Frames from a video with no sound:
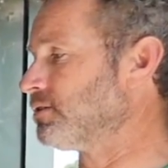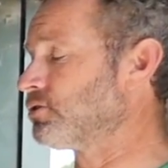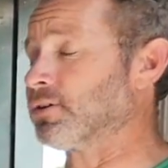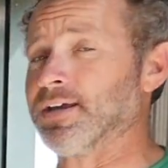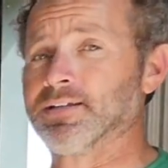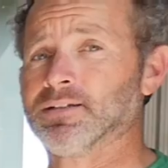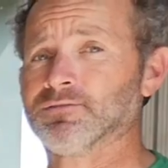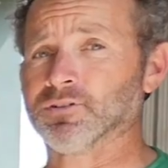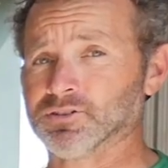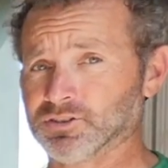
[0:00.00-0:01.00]
trike
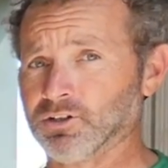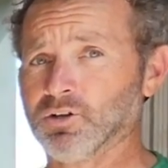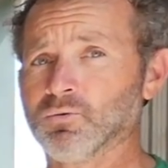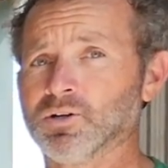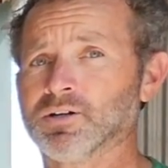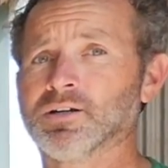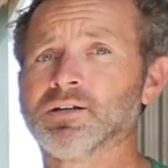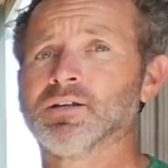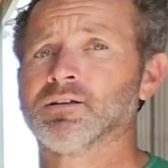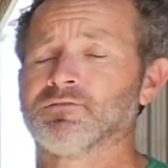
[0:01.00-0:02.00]
for solo work,
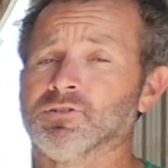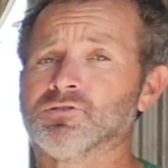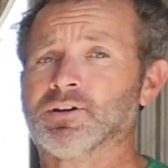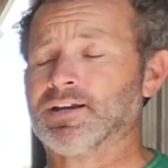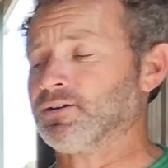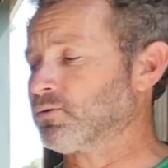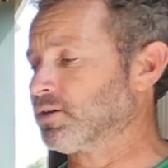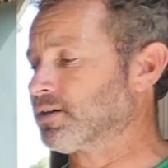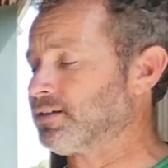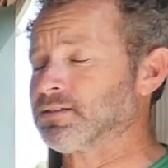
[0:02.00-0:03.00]
for training
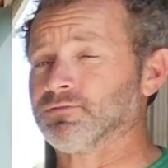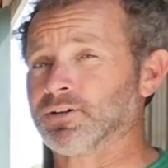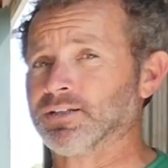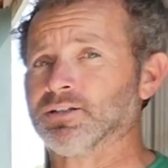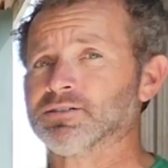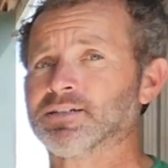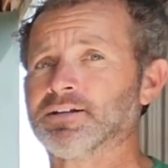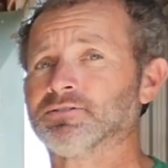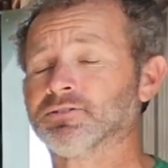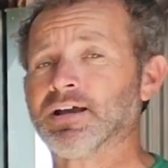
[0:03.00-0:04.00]
work. It's a very low
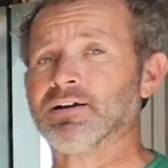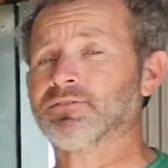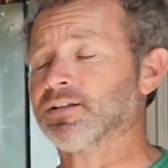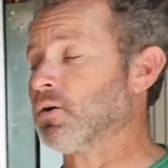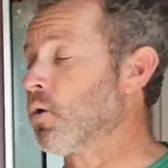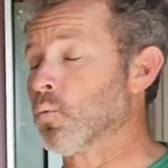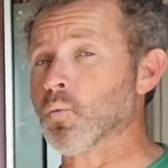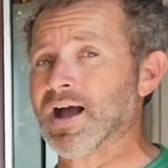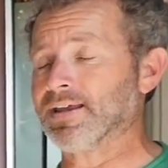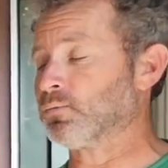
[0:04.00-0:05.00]
center of gravity,
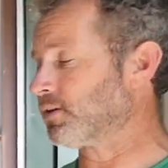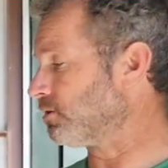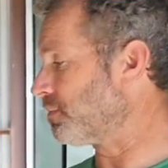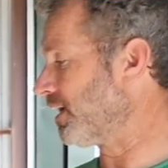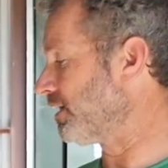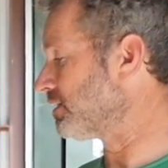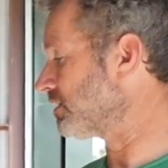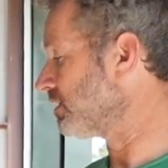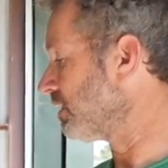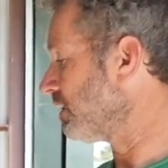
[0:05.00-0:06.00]
wide
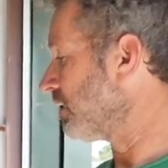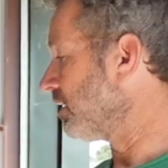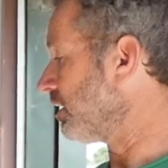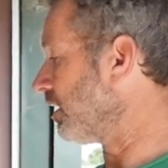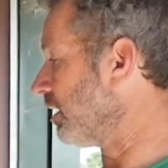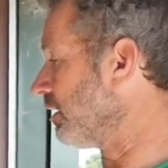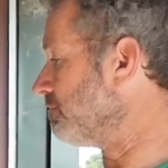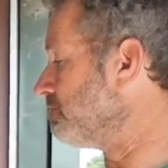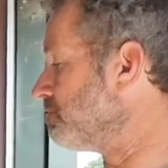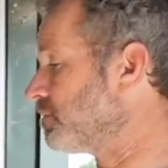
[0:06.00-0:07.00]
wheelbase,
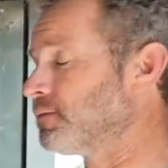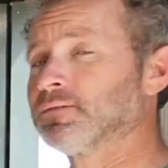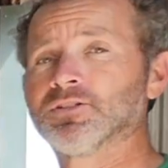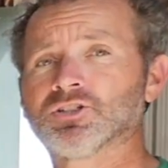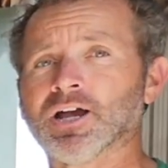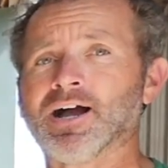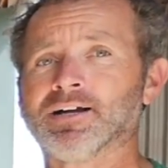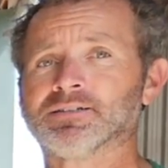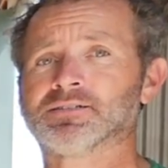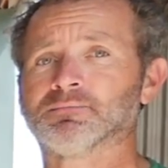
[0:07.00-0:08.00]

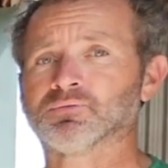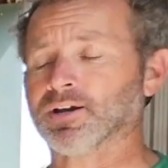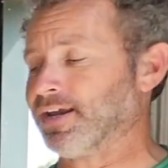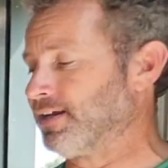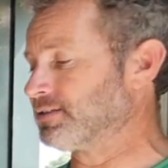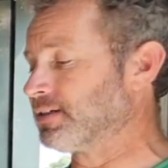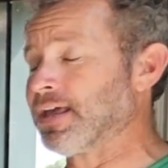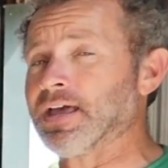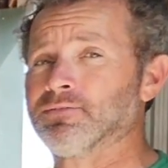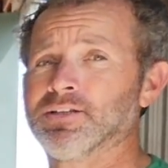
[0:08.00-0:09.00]
shocks, brakes,
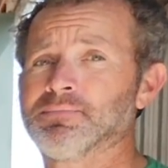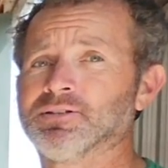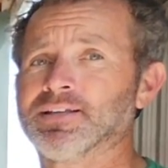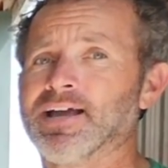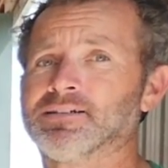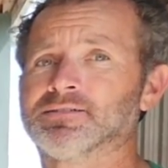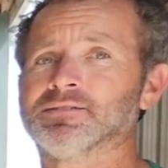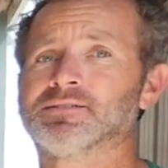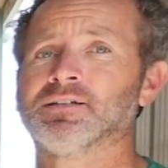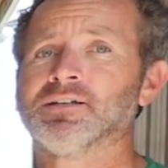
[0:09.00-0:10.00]
heavily built
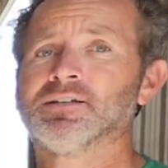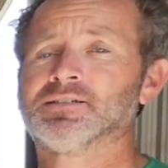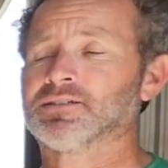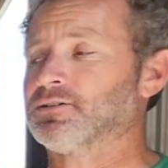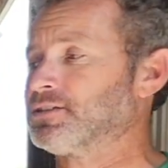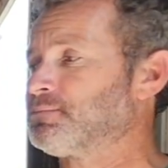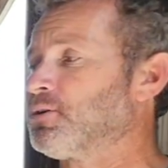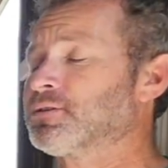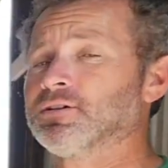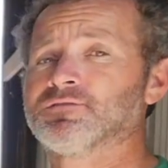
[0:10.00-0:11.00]
axles. So it's
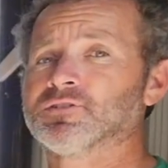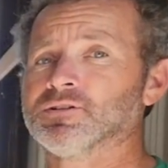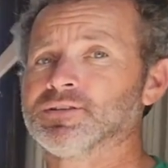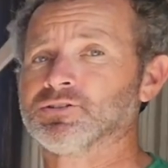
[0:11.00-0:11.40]
both good for the